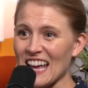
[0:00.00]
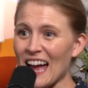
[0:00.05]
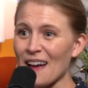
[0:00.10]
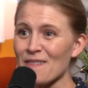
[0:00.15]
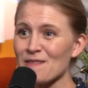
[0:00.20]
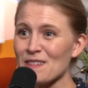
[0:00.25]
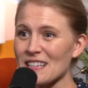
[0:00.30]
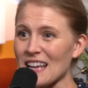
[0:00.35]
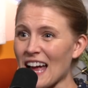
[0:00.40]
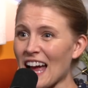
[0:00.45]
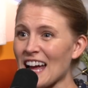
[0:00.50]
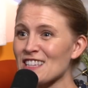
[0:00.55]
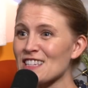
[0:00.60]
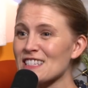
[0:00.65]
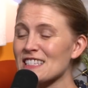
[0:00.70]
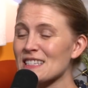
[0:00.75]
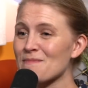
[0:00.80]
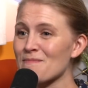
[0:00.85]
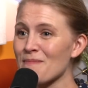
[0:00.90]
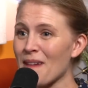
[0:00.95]
I
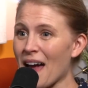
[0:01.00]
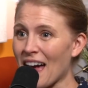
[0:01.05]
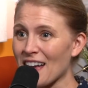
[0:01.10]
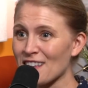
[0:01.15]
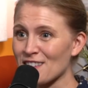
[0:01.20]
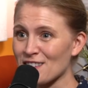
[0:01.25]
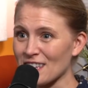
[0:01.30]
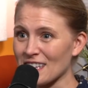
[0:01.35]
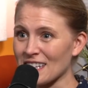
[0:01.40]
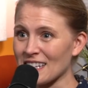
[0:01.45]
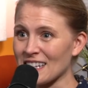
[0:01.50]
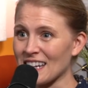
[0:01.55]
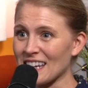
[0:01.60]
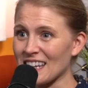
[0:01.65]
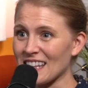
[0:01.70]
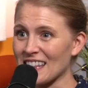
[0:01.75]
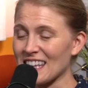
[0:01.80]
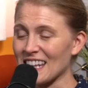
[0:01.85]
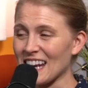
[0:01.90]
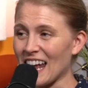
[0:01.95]
just imagine
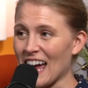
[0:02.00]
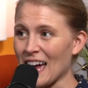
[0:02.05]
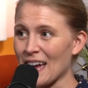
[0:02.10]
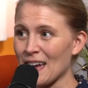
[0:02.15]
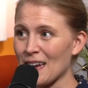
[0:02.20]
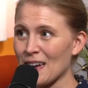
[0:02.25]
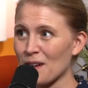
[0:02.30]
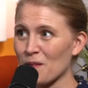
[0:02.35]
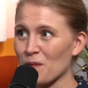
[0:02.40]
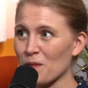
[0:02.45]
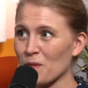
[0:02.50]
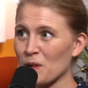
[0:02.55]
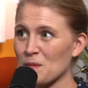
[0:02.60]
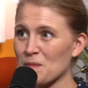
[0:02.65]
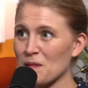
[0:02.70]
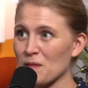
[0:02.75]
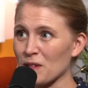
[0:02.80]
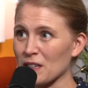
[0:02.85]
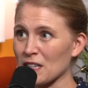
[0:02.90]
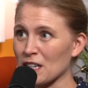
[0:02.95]
that I would be
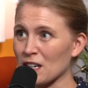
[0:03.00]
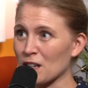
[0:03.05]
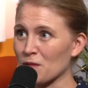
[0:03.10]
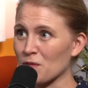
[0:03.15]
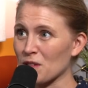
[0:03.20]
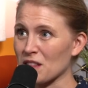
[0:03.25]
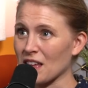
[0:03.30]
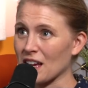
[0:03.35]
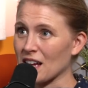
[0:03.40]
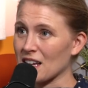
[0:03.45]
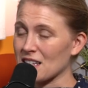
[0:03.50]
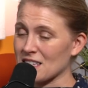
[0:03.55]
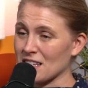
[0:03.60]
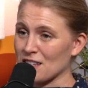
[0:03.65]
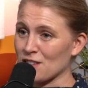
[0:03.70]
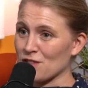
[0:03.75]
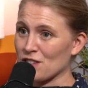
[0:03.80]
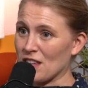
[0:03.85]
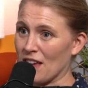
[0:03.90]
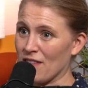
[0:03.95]
really good with like a 6
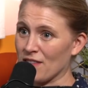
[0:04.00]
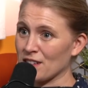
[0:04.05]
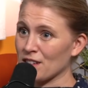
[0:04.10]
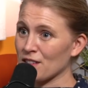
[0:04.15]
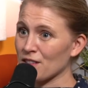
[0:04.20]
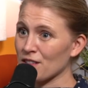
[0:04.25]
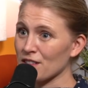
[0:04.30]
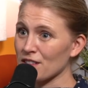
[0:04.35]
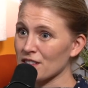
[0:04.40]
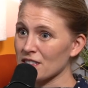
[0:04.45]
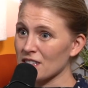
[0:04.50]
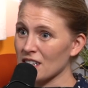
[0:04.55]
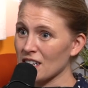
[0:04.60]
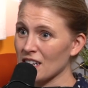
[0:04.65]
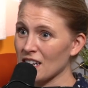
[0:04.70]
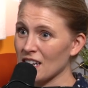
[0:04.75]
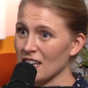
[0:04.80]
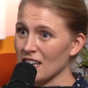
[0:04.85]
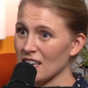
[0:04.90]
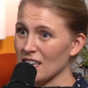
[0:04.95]
or 7 year old,
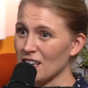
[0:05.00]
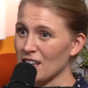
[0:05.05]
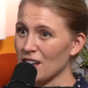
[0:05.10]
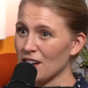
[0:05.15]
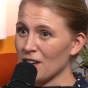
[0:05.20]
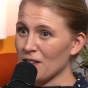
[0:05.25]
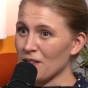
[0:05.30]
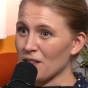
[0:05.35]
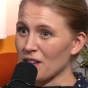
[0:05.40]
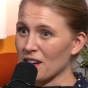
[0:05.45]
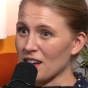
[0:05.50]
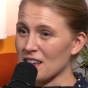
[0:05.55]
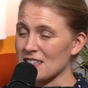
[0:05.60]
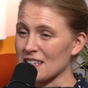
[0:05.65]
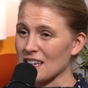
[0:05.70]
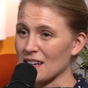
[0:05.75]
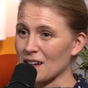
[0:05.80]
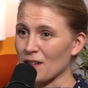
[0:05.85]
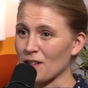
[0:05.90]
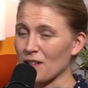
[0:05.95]
you know, because
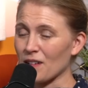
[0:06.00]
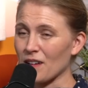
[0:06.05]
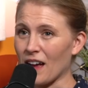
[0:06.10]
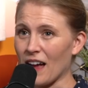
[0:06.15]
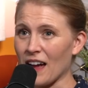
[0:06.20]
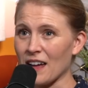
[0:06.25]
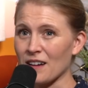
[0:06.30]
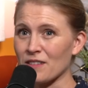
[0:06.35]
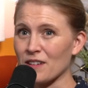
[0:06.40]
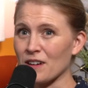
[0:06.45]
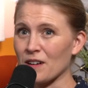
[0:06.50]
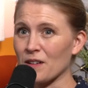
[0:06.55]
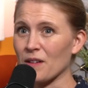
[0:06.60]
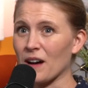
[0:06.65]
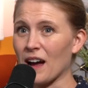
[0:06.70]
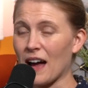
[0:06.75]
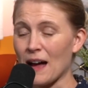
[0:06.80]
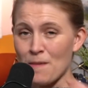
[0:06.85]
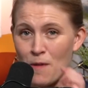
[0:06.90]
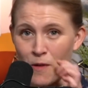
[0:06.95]
like, I don't know,
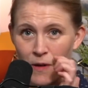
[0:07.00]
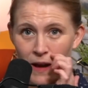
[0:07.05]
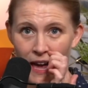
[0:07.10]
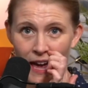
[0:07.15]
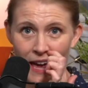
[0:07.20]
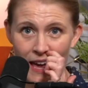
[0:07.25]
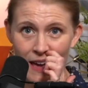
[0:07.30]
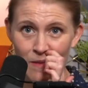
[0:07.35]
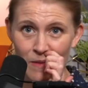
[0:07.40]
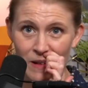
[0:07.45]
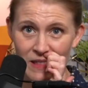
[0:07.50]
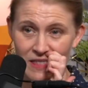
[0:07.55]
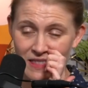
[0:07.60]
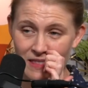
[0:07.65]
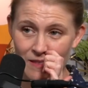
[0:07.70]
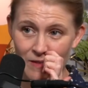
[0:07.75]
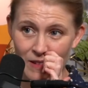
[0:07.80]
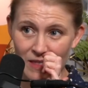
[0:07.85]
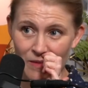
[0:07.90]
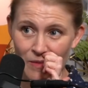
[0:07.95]
I'm okay with
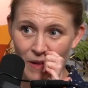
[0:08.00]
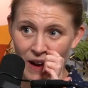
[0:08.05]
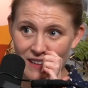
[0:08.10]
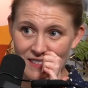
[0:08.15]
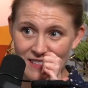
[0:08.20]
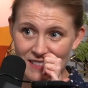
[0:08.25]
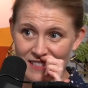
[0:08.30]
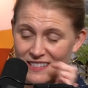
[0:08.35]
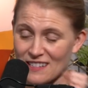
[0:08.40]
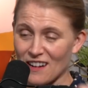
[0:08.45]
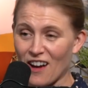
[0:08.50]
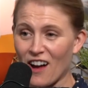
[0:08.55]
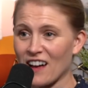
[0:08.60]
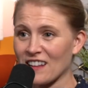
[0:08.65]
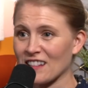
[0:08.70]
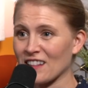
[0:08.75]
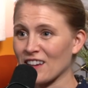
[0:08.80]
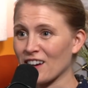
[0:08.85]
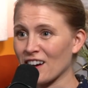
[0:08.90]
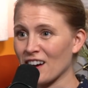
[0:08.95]
Wes as a
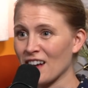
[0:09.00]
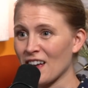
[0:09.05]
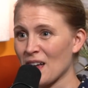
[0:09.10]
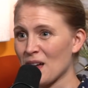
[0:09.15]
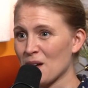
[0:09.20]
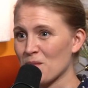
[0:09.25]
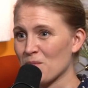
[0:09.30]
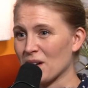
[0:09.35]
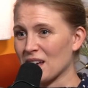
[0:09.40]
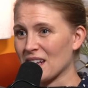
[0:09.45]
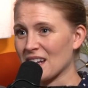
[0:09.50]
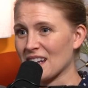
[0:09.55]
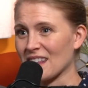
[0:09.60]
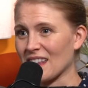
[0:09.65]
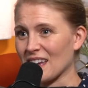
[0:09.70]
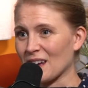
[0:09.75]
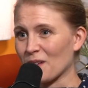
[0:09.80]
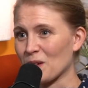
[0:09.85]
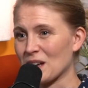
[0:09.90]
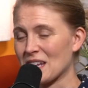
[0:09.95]
toddler, but
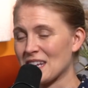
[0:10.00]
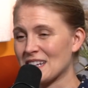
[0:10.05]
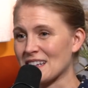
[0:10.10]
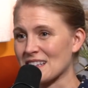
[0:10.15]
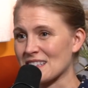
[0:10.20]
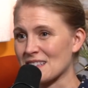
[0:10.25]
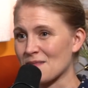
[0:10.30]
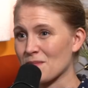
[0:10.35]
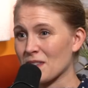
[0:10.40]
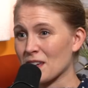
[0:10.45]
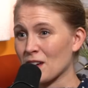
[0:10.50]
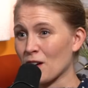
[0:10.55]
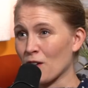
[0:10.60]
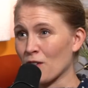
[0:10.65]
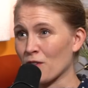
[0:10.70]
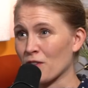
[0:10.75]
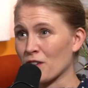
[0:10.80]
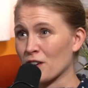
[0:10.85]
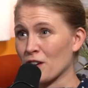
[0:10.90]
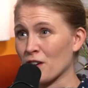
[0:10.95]
like when he does something
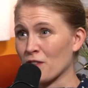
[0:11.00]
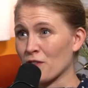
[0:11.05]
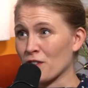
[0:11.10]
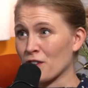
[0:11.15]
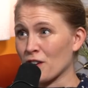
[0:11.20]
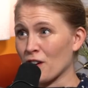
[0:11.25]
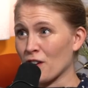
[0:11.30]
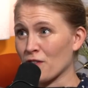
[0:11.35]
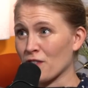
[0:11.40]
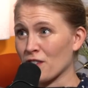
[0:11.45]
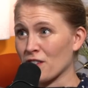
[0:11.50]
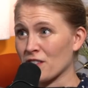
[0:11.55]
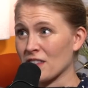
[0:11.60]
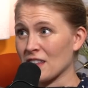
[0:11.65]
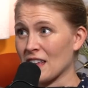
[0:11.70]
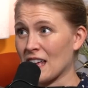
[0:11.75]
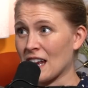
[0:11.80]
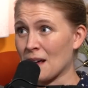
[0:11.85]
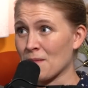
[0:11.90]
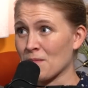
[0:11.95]
over and over and over,
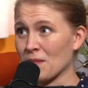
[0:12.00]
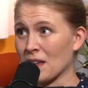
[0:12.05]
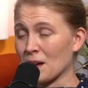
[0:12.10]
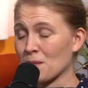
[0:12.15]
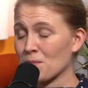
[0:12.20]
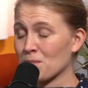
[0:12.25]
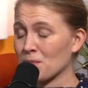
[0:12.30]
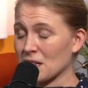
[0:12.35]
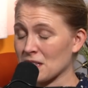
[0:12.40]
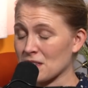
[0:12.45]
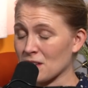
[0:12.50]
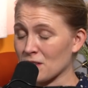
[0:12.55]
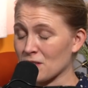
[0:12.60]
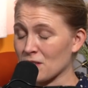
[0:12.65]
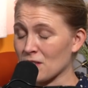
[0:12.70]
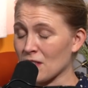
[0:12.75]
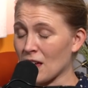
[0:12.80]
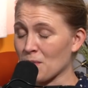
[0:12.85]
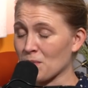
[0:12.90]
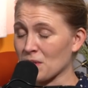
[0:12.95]
and I'm like, please don't do
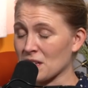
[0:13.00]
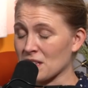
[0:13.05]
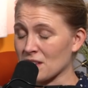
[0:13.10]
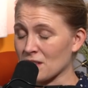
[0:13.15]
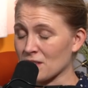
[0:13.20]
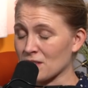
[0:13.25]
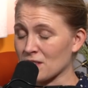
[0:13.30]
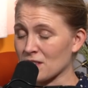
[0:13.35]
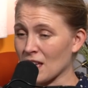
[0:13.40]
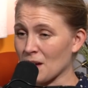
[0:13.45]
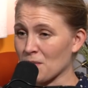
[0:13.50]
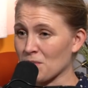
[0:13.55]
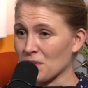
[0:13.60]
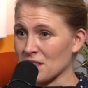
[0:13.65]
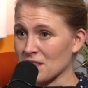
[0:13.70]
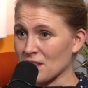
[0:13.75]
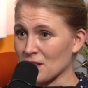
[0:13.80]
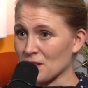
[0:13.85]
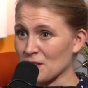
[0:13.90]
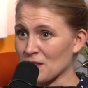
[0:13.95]
that, please don't do that, please
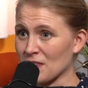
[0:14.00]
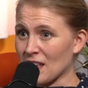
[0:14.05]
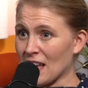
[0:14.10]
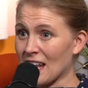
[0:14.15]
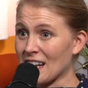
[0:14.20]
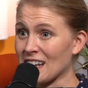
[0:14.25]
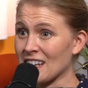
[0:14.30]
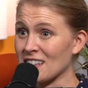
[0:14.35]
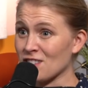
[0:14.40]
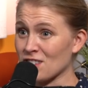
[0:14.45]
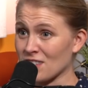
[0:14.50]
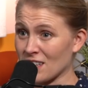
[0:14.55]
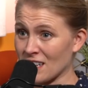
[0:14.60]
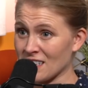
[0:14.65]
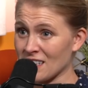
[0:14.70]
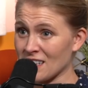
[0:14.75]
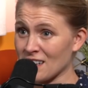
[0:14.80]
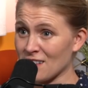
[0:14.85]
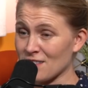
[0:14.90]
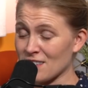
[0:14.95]
don't do that, and he just
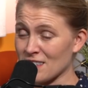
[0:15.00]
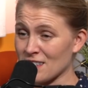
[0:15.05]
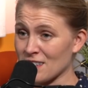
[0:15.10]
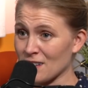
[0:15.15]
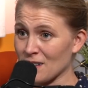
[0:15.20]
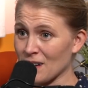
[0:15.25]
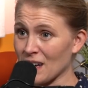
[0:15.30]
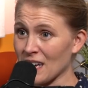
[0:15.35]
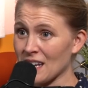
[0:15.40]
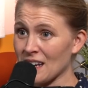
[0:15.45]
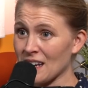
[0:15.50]
continues to do it.